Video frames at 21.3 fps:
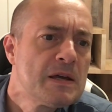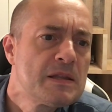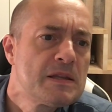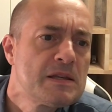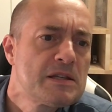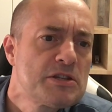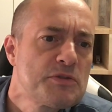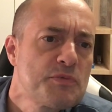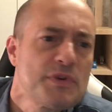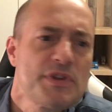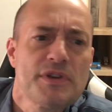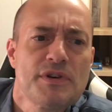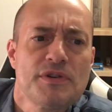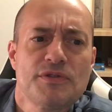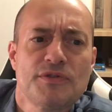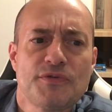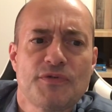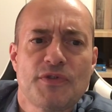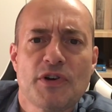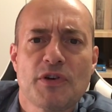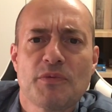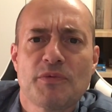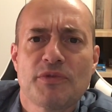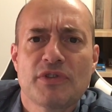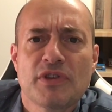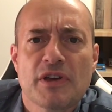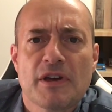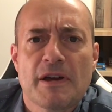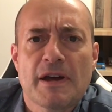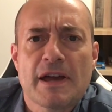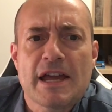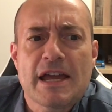This is one of those films
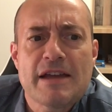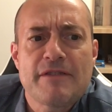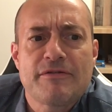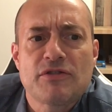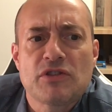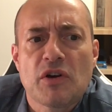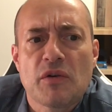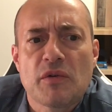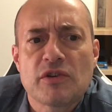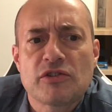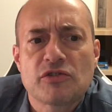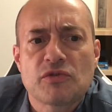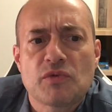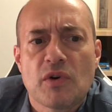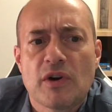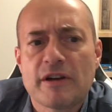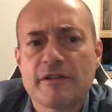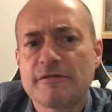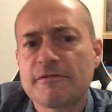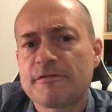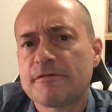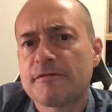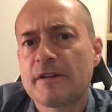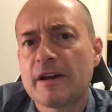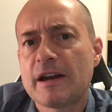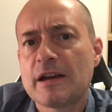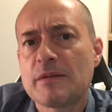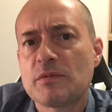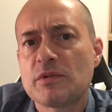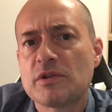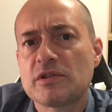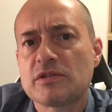that, even though it's quite
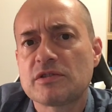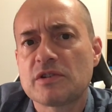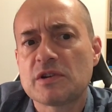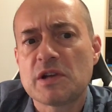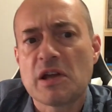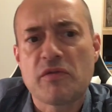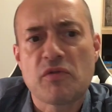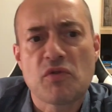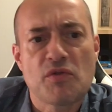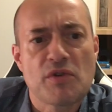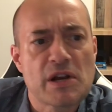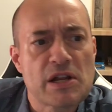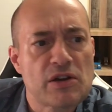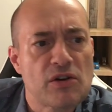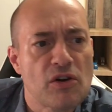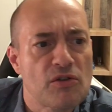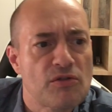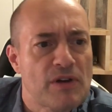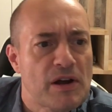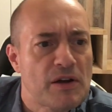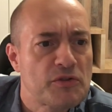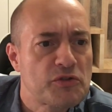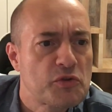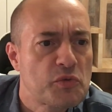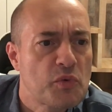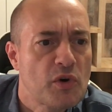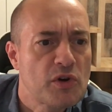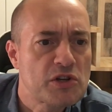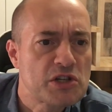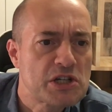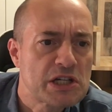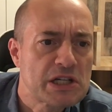famous, I never really got around to
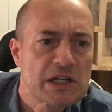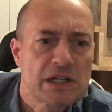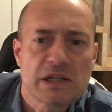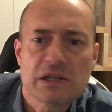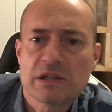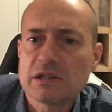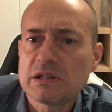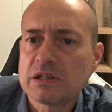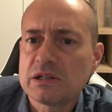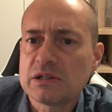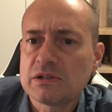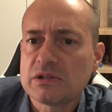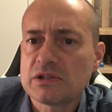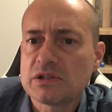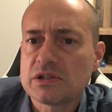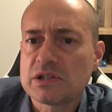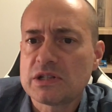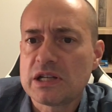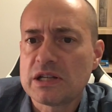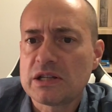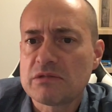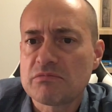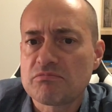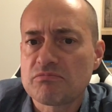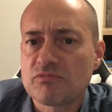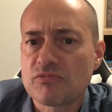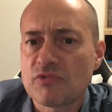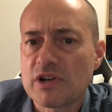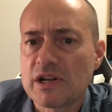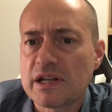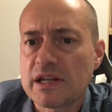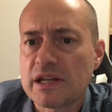watching it. It just didn't
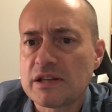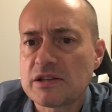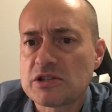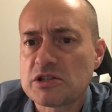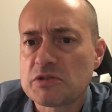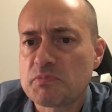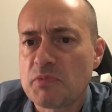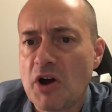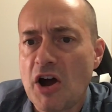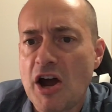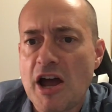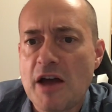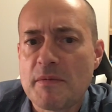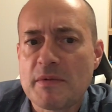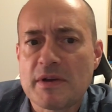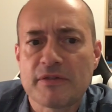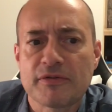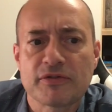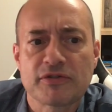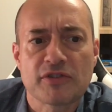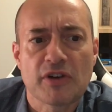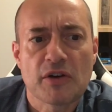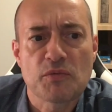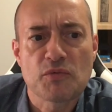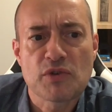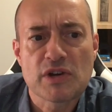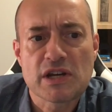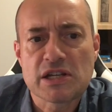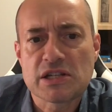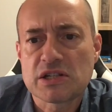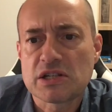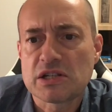really inspire me for some
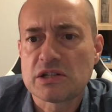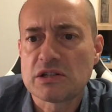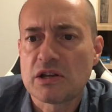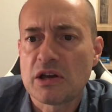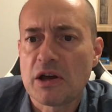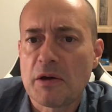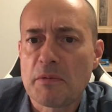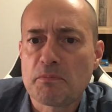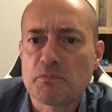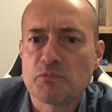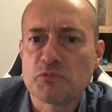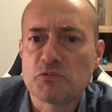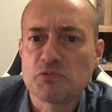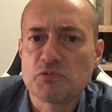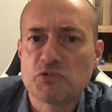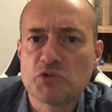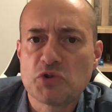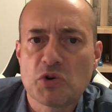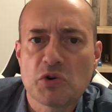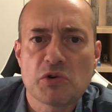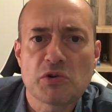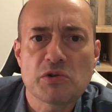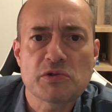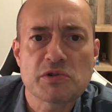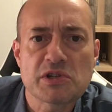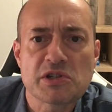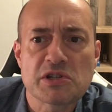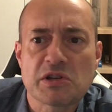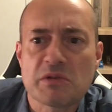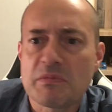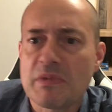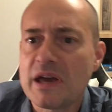reason. Jaws
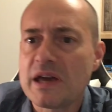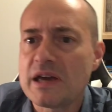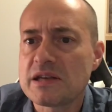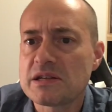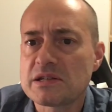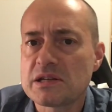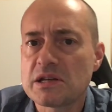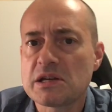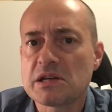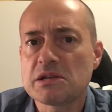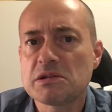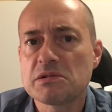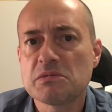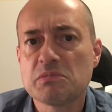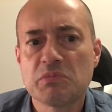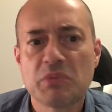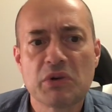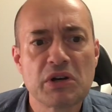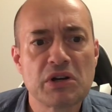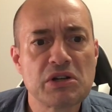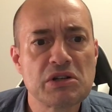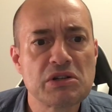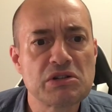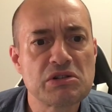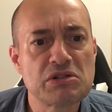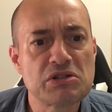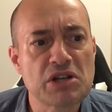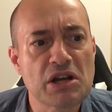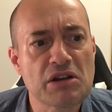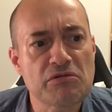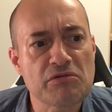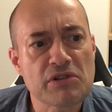is amazing, but
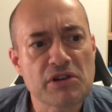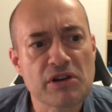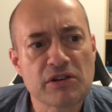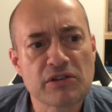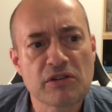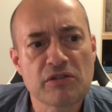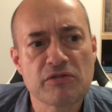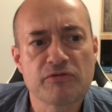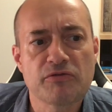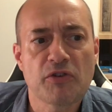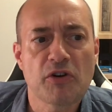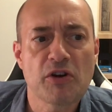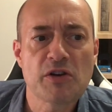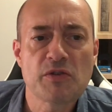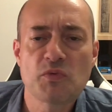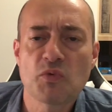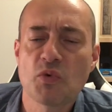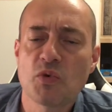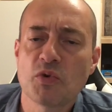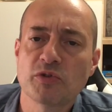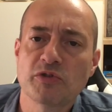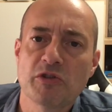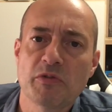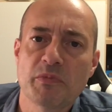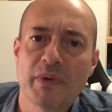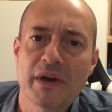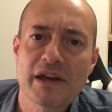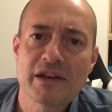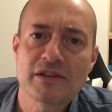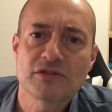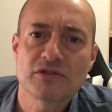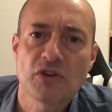generally I don't find water
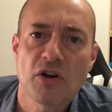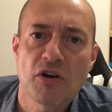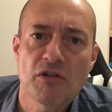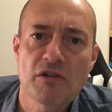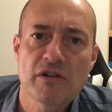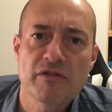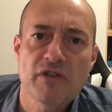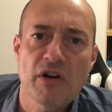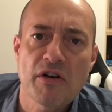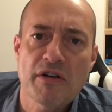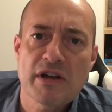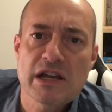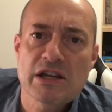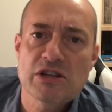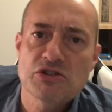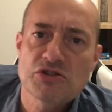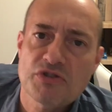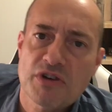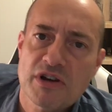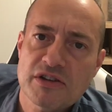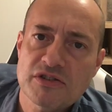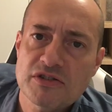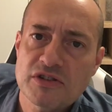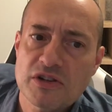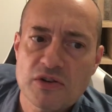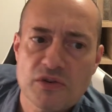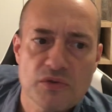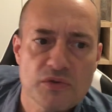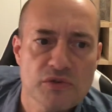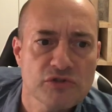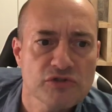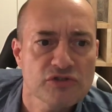based horror very
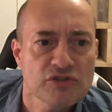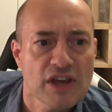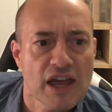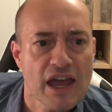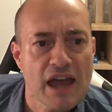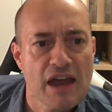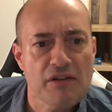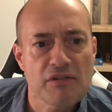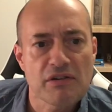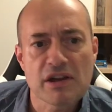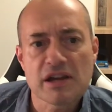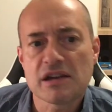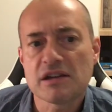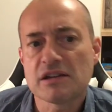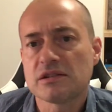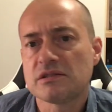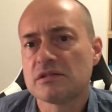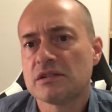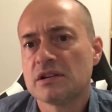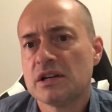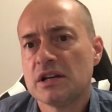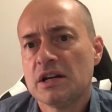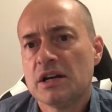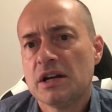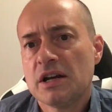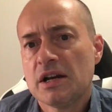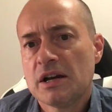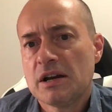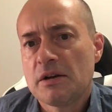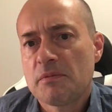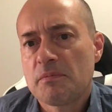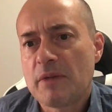interesting or scary, and
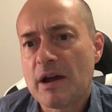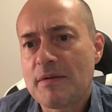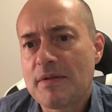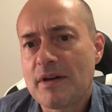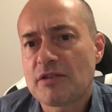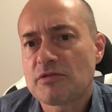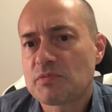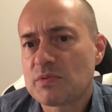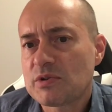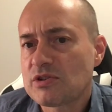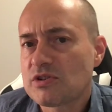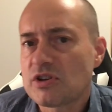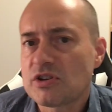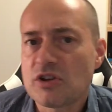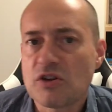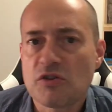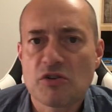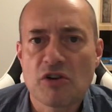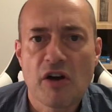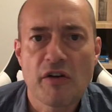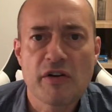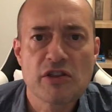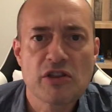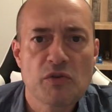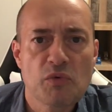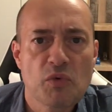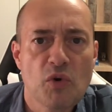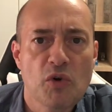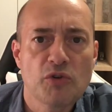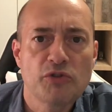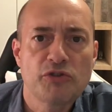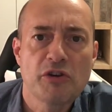maybe that's because I don't go in the
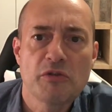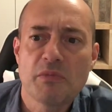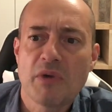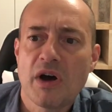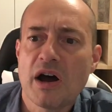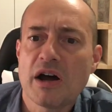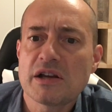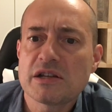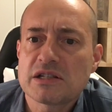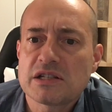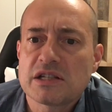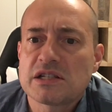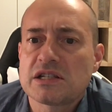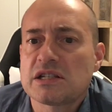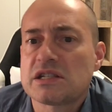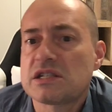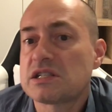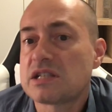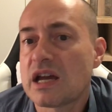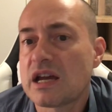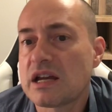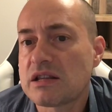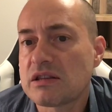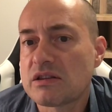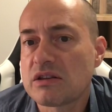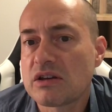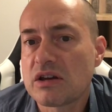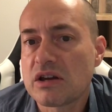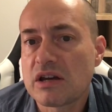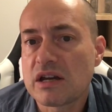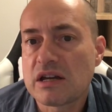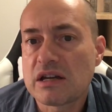water much. This is set in
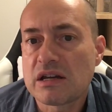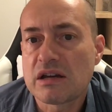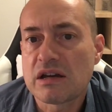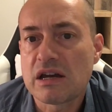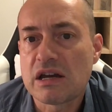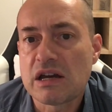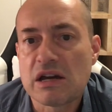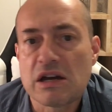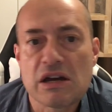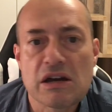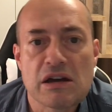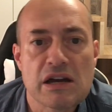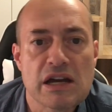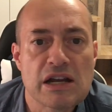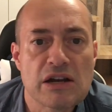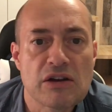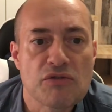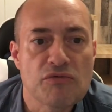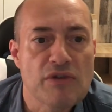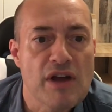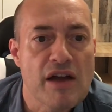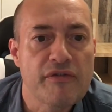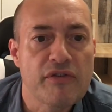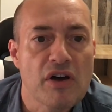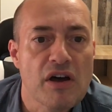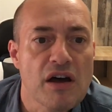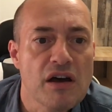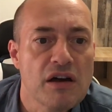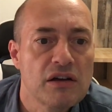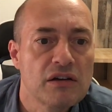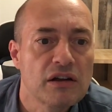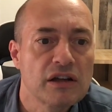a
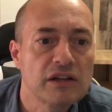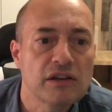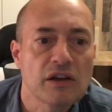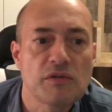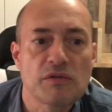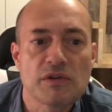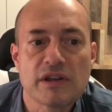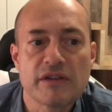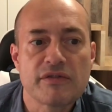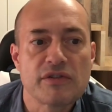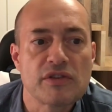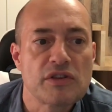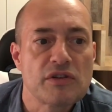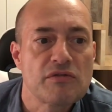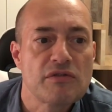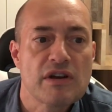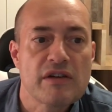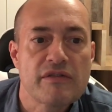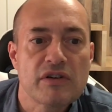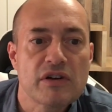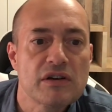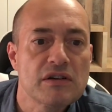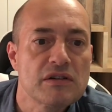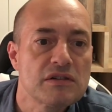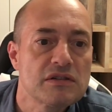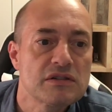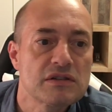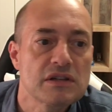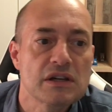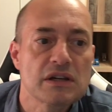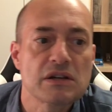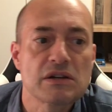river, and I don't live in the river.
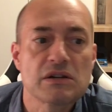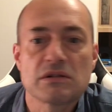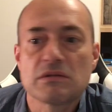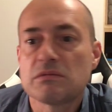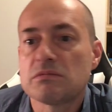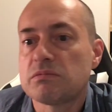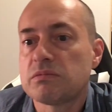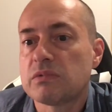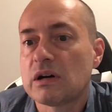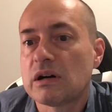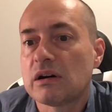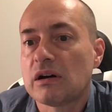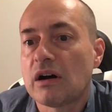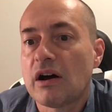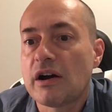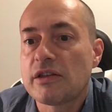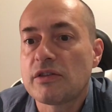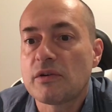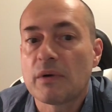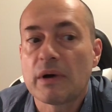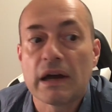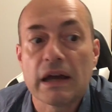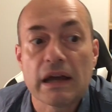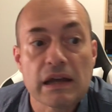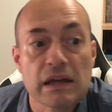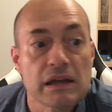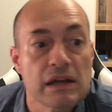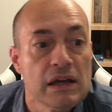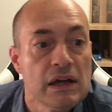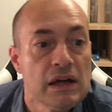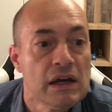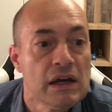So, well, either
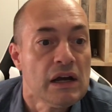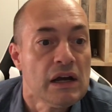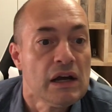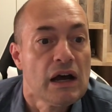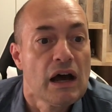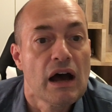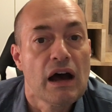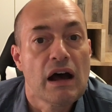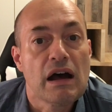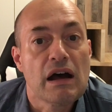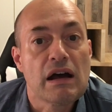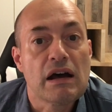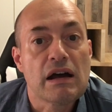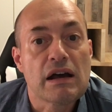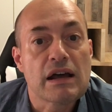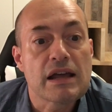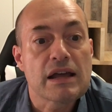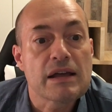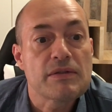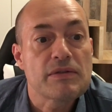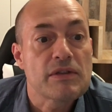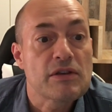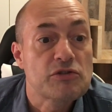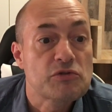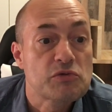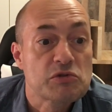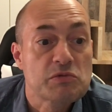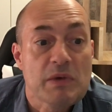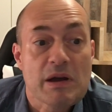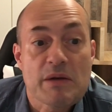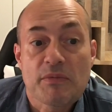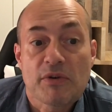way, uh, this
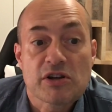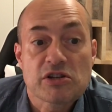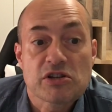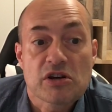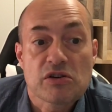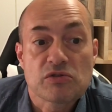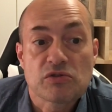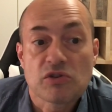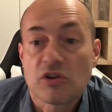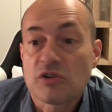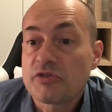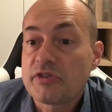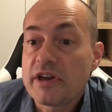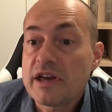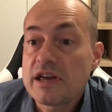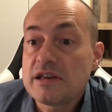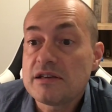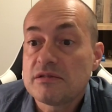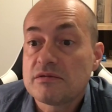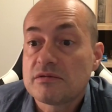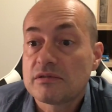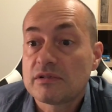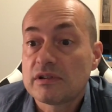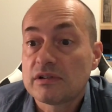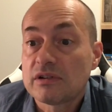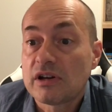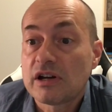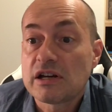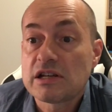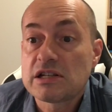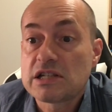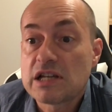was made by Joe Dante.
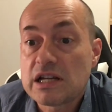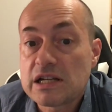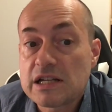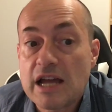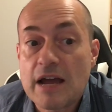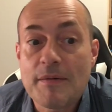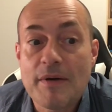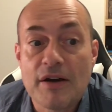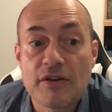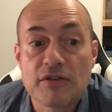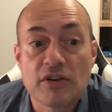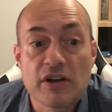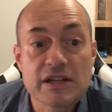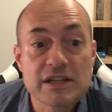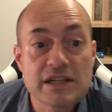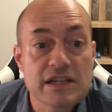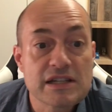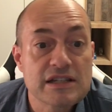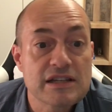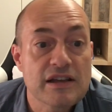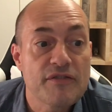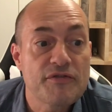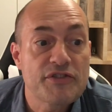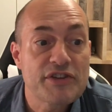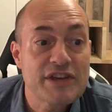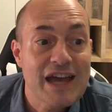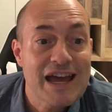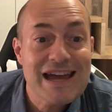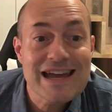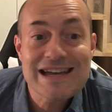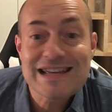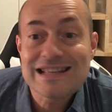Like I said, came out in
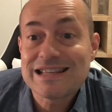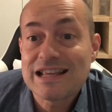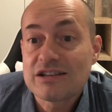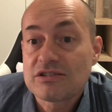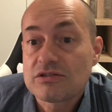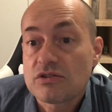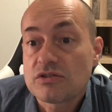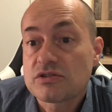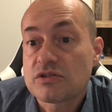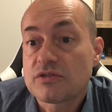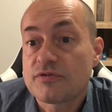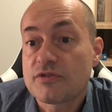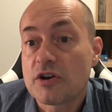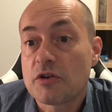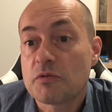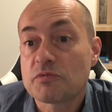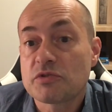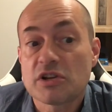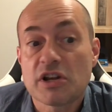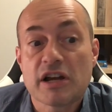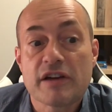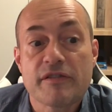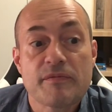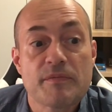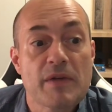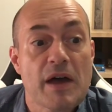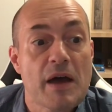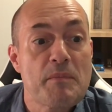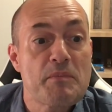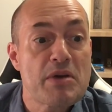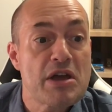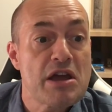1978. There's lots of films I like from
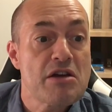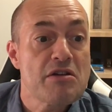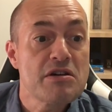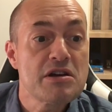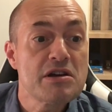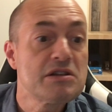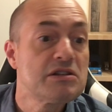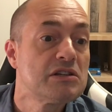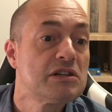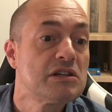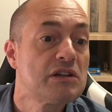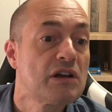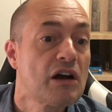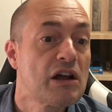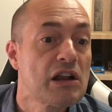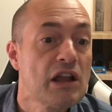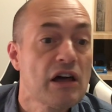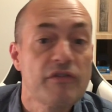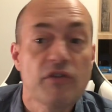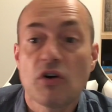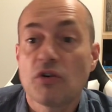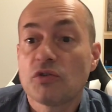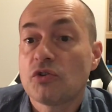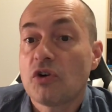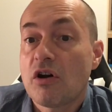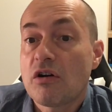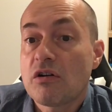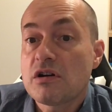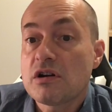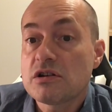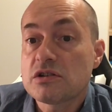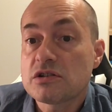that period, and I love old
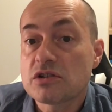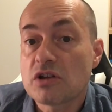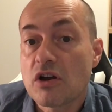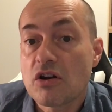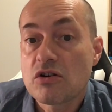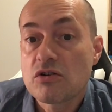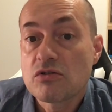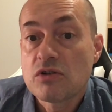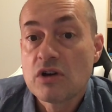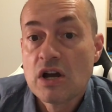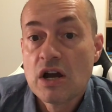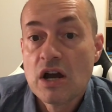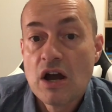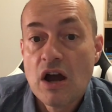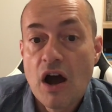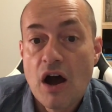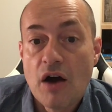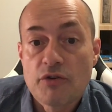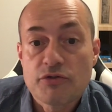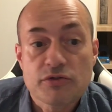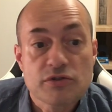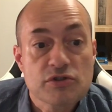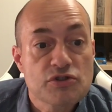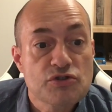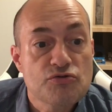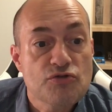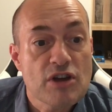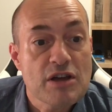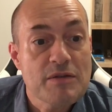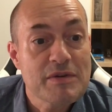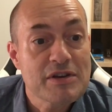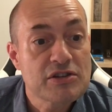horror. So, I was on a
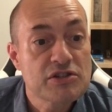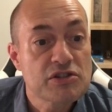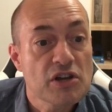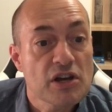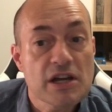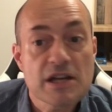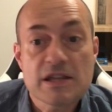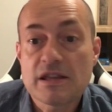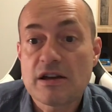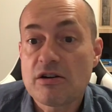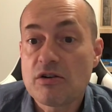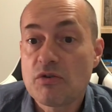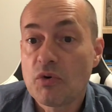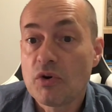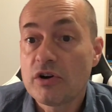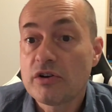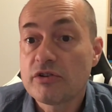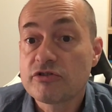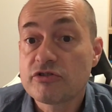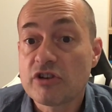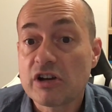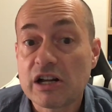streaming site. There it was.